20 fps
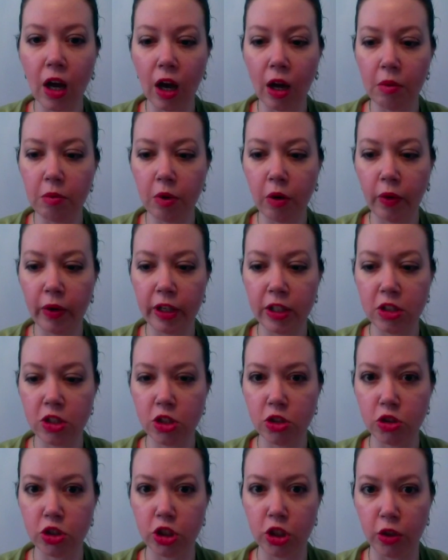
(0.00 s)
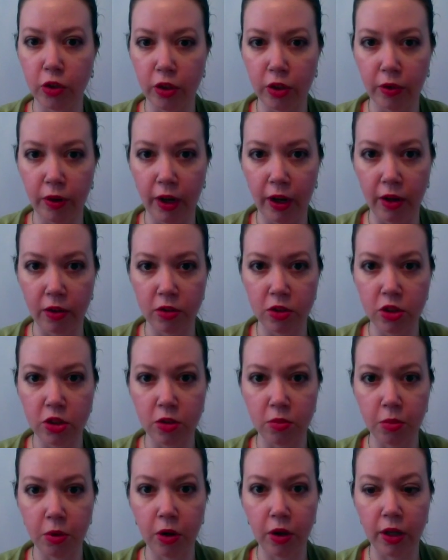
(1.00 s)
I'm going to show you how
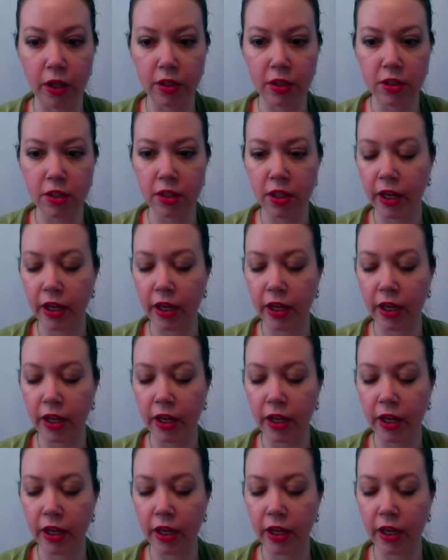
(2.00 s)
to put